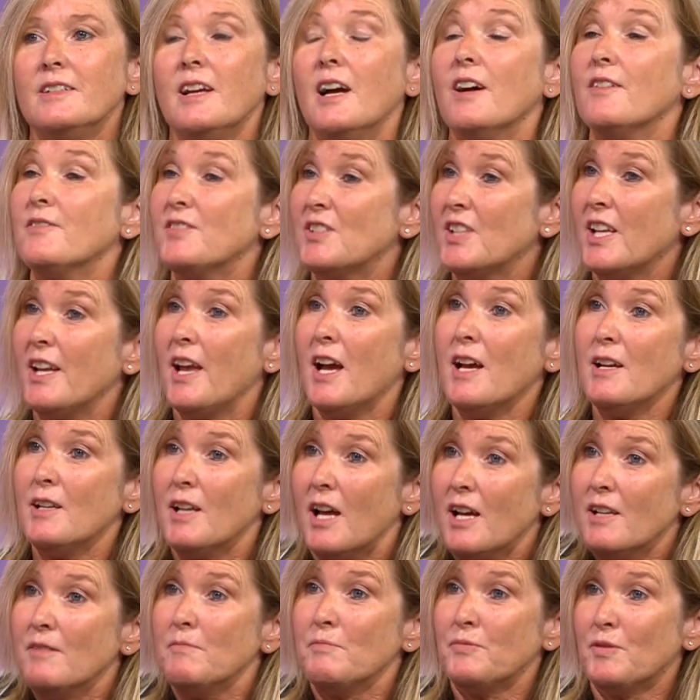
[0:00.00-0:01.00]

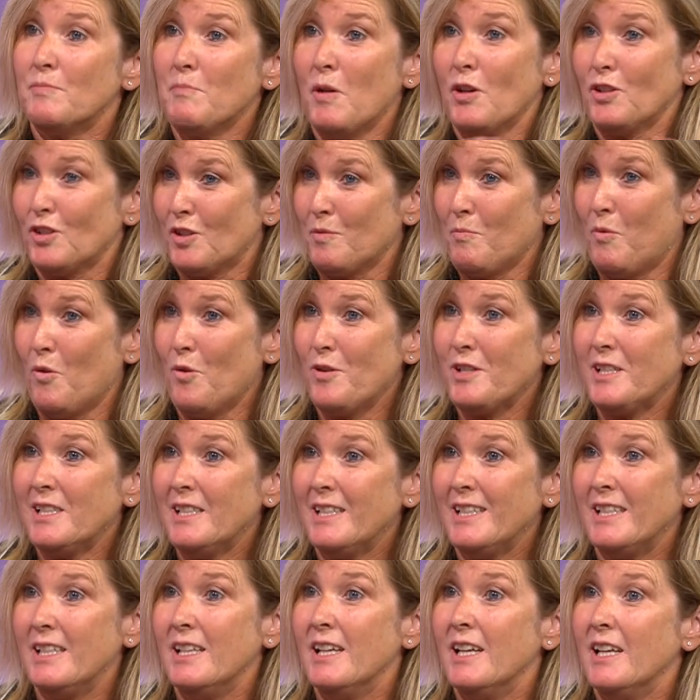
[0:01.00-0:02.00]
And most
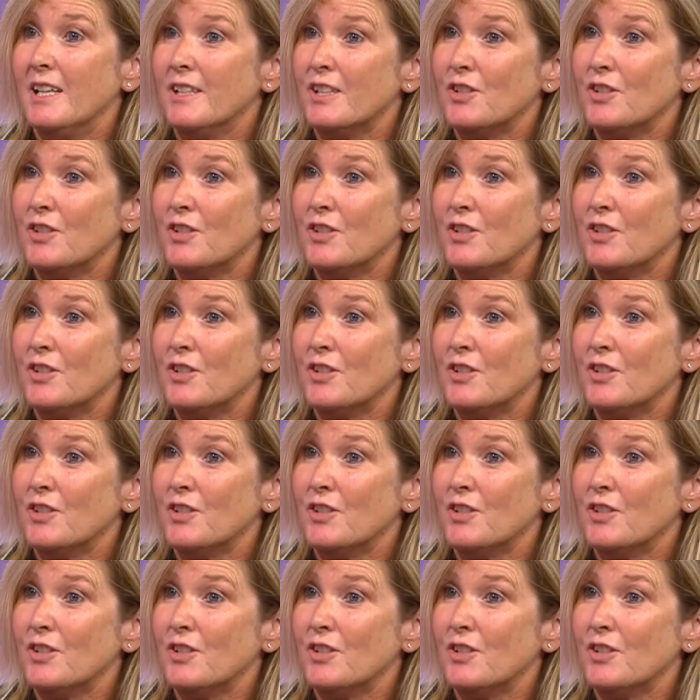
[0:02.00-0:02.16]
importantly,